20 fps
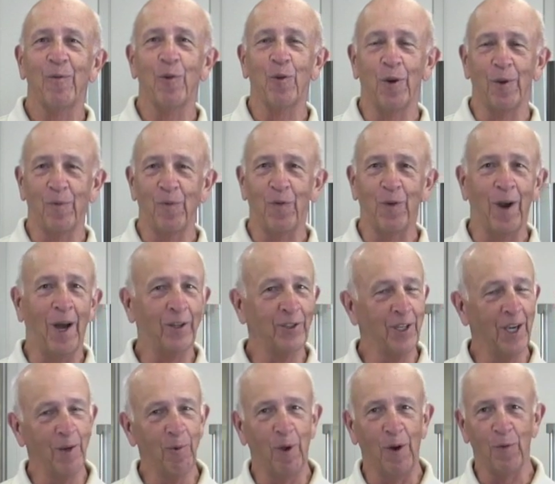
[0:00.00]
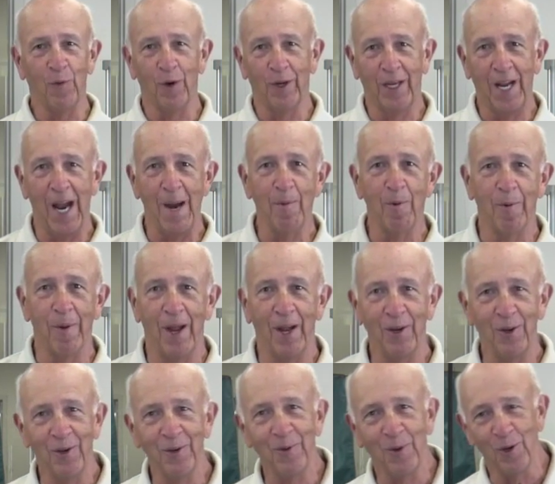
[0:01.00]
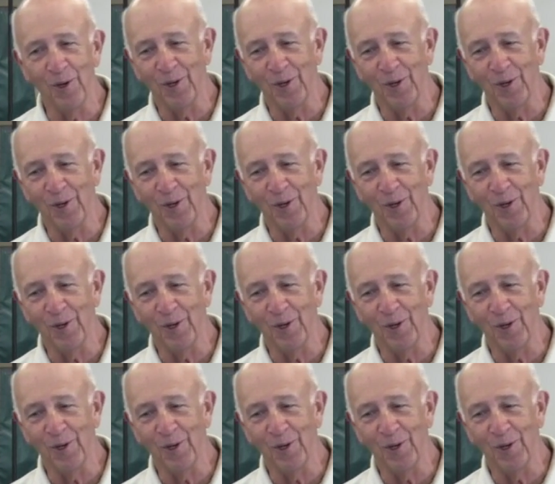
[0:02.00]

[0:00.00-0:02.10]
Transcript: For a, for, I'll tell you what, for a cameraman, you're